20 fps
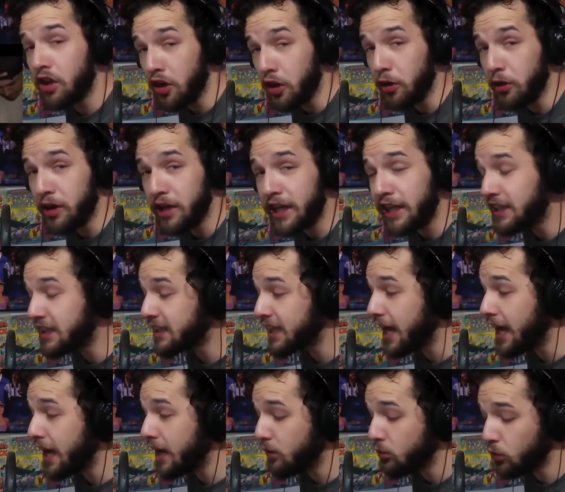Dude, he
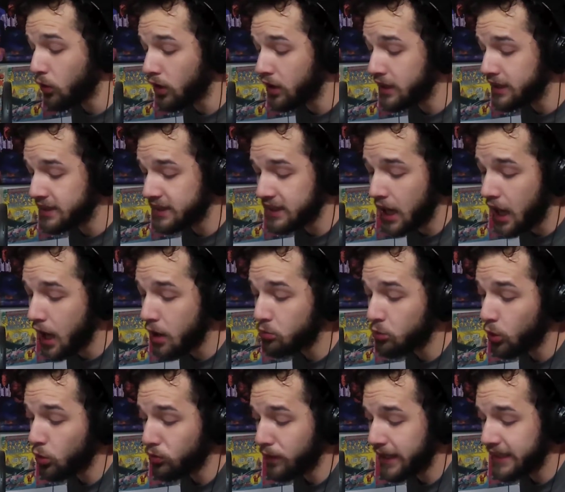said we're in a time
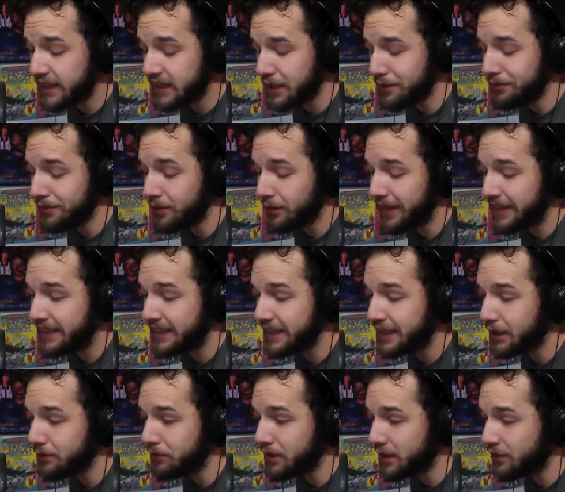where racism
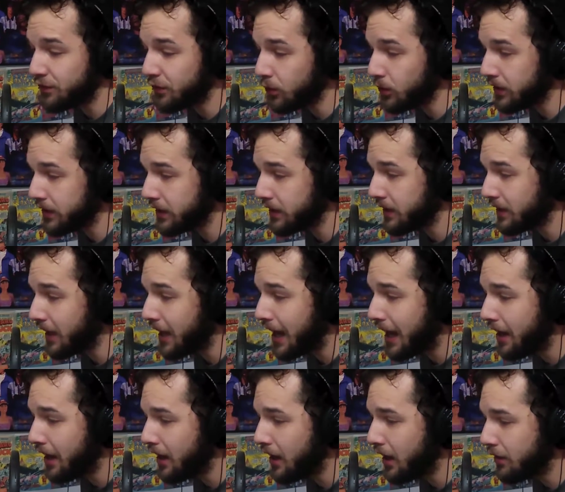racism is fully
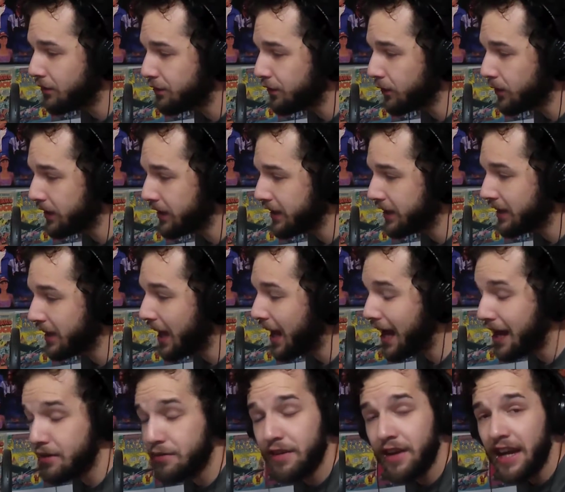alive, uh, fully
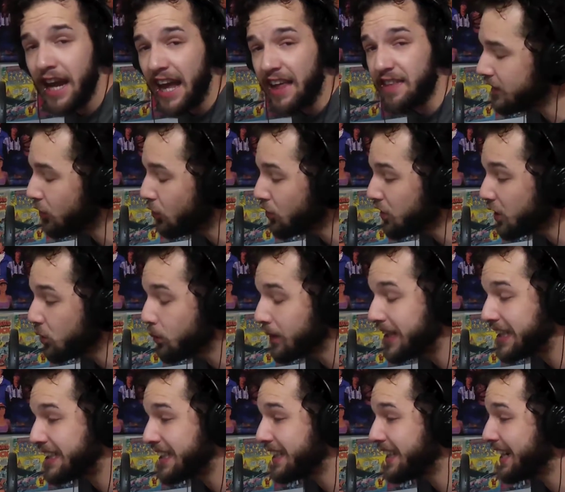alive, and the only
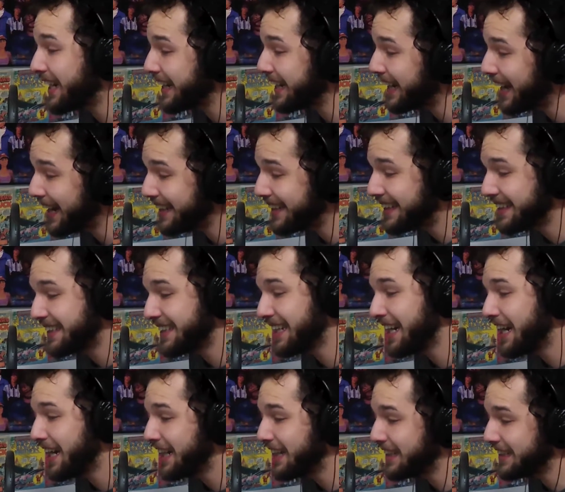reason that I got this
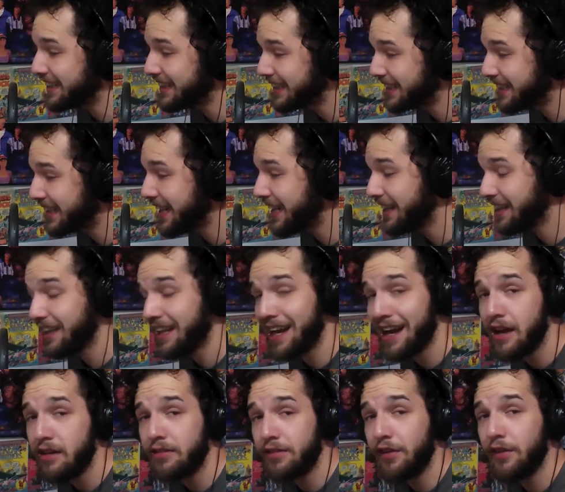nine is to stay
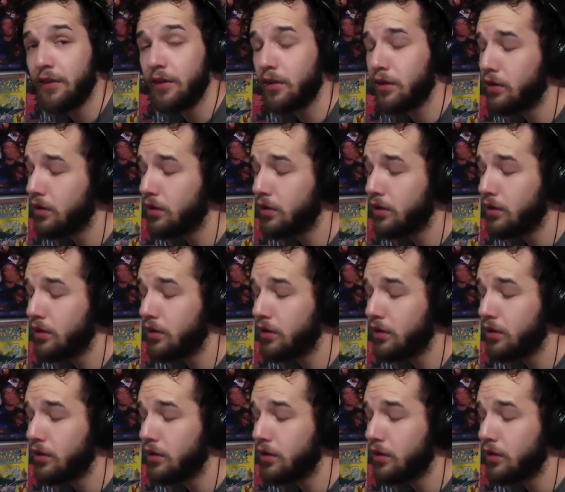alive.